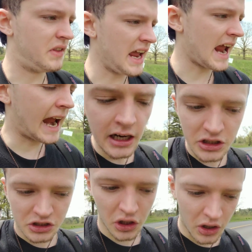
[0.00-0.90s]
The
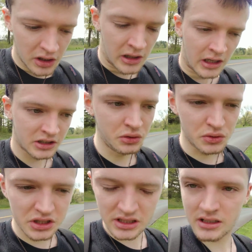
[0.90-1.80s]
answer
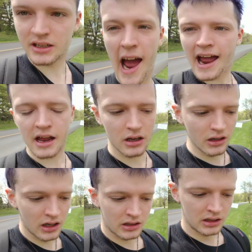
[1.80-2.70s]
to
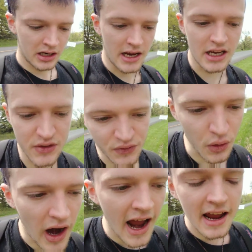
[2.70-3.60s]
style is
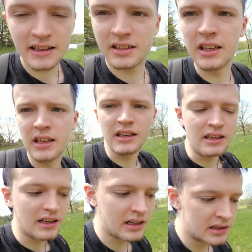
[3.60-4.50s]

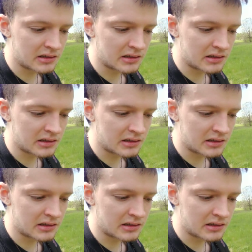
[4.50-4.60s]
variety.